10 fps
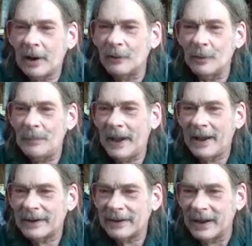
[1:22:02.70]
Pat on the
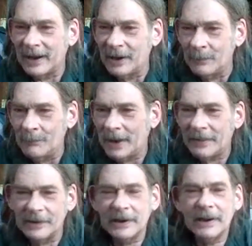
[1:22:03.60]
back, and
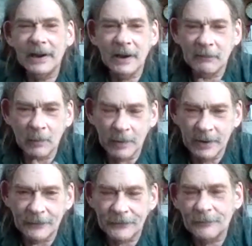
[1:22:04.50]
Melanie, and everyone
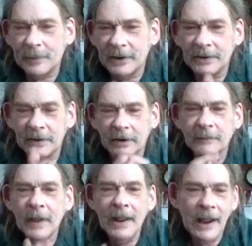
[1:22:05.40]
else who's been in
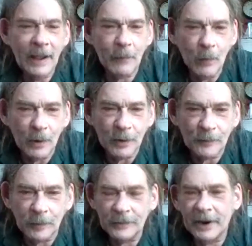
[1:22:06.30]
here. Have a
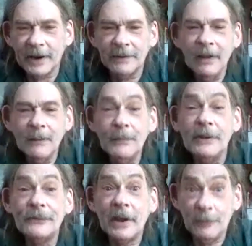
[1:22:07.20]
wonderful day.
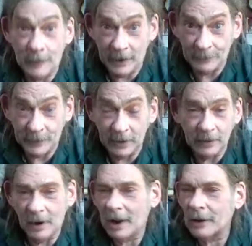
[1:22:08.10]
Be safe out
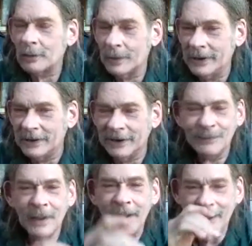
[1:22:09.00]
there, Hallerweenie,
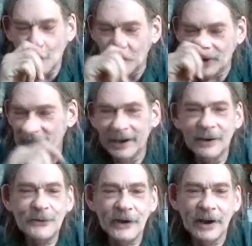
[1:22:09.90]
when you get
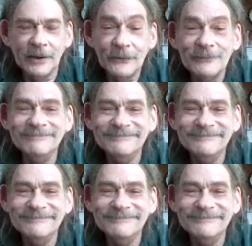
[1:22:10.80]
a chance.